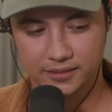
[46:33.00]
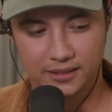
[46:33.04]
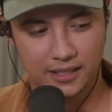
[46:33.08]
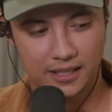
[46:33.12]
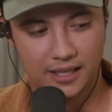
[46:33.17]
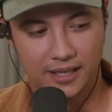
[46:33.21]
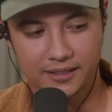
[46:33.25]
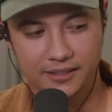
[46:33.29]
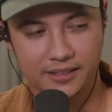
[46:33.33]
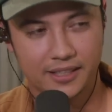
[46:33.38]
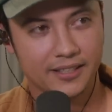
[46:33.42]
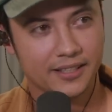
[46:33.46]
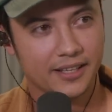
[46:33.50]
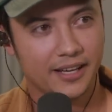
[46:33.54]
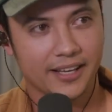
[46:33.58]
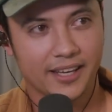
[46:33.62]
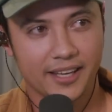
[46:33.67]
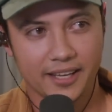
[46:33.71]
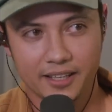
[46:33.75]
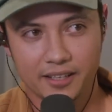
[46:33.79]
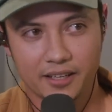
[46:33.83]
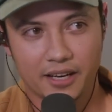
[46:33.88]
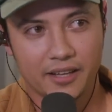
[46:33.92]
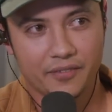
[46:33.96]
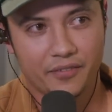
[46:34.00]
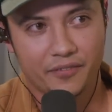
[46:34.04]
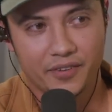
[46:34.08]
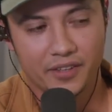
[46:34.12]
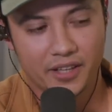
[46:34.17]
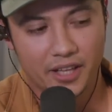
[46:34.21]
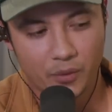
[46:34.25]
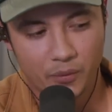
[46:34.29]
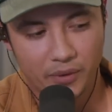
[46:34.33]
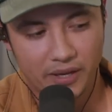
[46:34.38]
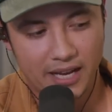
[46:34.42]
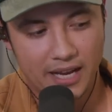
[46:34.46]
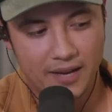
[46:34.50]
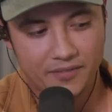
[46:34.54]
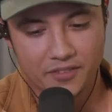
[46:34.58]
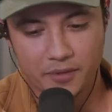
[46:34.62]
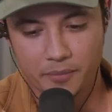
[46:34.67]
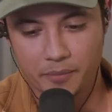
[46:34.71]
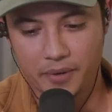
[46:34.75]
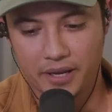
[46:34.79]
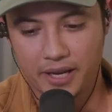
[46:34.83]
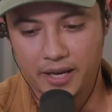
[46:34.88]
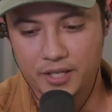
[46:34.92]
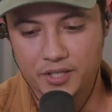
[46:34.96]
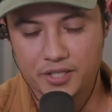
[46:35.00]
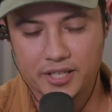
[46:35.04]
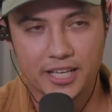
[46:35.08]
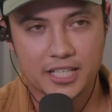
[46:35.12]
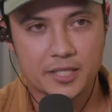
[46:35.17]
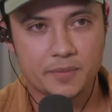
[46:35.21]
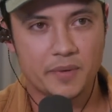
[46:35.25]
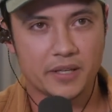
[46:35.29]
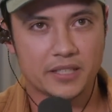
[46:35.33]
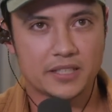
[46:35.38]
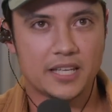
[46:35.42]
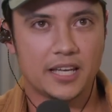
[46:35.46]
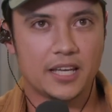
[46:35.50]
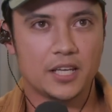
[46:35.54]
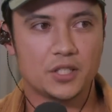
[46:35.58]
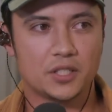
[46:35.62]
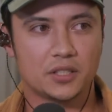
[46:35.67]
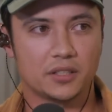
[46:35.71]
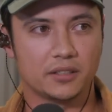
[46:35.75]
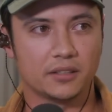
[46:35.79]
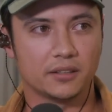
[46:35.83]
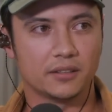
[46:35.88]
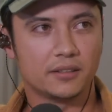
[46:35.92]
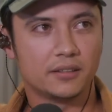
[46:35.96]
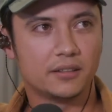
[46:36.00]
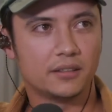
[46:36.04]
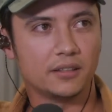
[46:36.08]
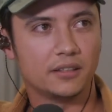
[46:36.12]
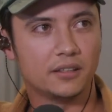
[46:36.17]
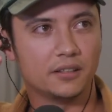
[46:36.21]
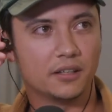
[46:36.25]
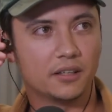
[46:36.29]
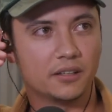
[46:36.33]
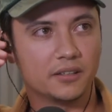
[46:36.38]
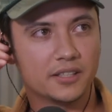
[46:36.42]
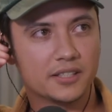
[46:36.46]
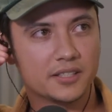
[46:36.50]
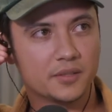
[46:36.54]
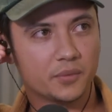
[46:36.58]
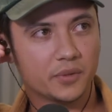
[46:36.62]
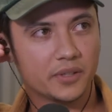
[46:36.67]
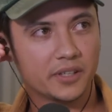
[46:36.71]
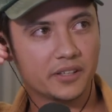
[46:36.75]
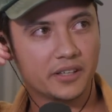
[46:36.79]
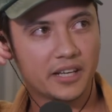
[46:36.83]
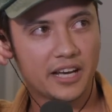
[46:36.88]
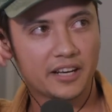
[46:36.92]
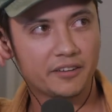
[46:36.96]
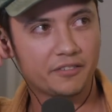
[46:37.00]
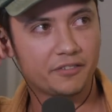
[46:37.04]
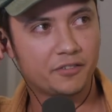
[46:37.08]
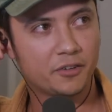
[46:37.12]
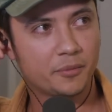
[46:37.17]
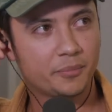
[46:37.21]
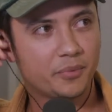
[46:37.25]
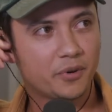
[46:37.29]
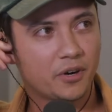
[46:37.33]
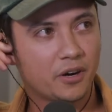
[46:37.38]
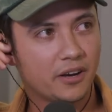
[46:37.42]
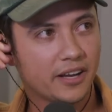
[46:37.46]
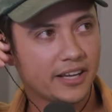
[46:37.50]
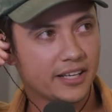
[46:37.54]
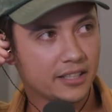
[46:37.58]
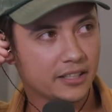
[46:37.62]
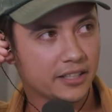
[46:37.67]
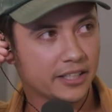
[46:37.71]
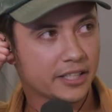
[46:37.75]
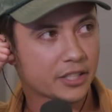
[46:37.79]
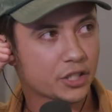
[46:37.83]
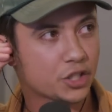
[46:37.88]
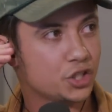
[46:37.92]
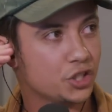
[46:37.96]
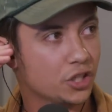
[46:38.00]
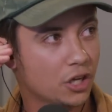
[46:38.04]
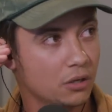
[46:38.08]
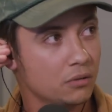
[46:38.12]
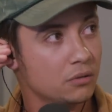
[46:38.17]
I feel like we have to manage expectation. We are not a football analytics show.